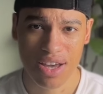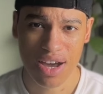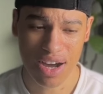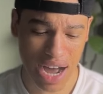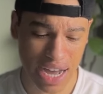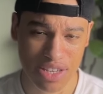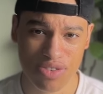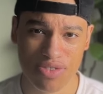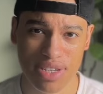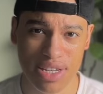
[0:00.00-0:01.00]
Uh, I
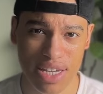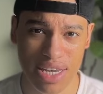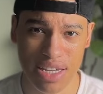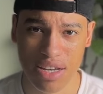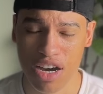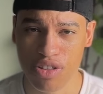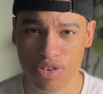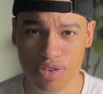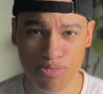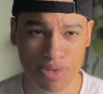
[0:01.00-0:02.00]
use it in
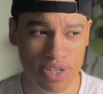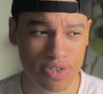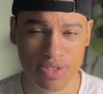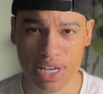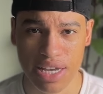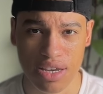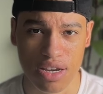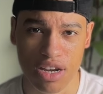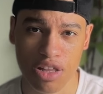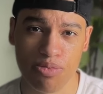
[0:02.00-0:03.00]
other materials like
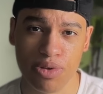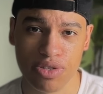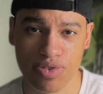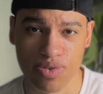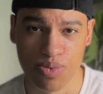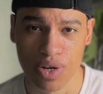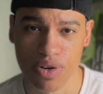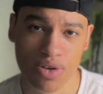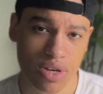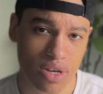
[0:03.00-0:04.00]
color pencil as well.